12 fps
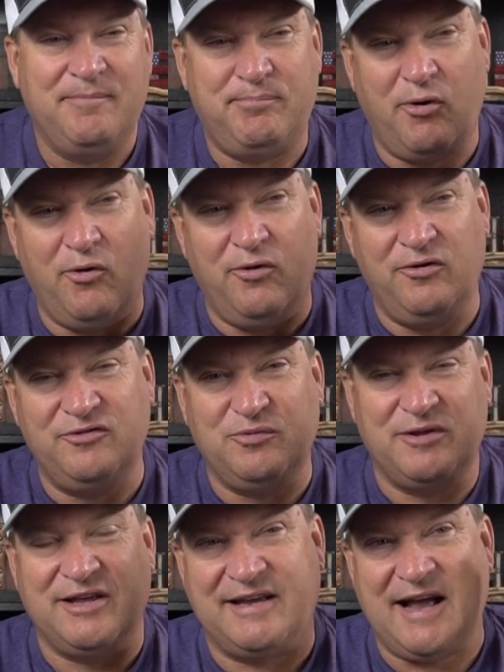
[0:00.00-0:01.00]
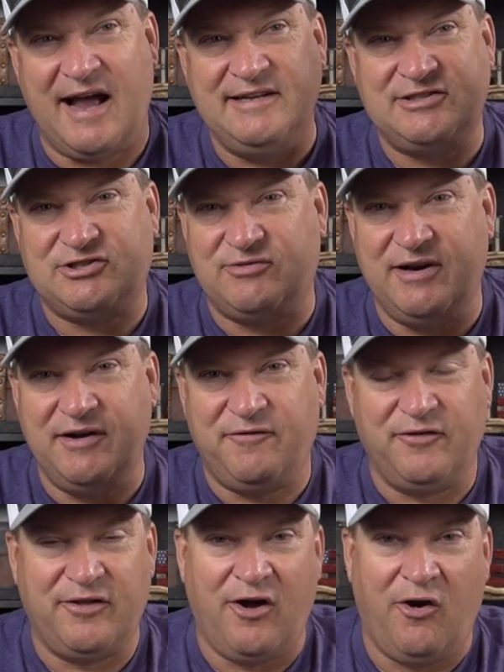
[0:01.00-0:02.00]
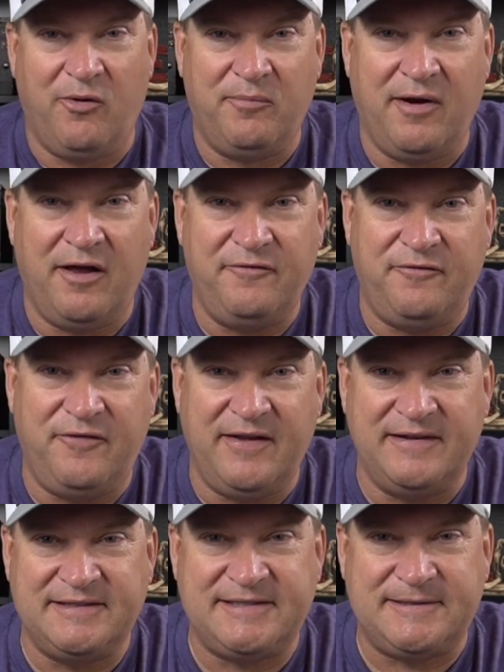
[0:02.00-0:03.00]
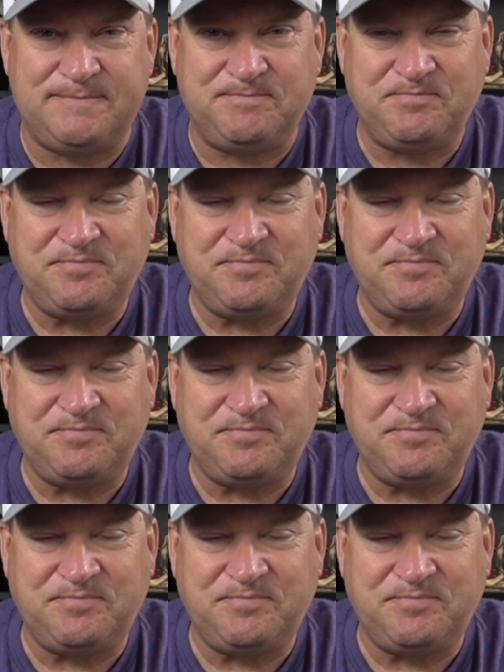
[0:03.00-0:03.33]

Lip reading: poles with a kite string for the home run fence.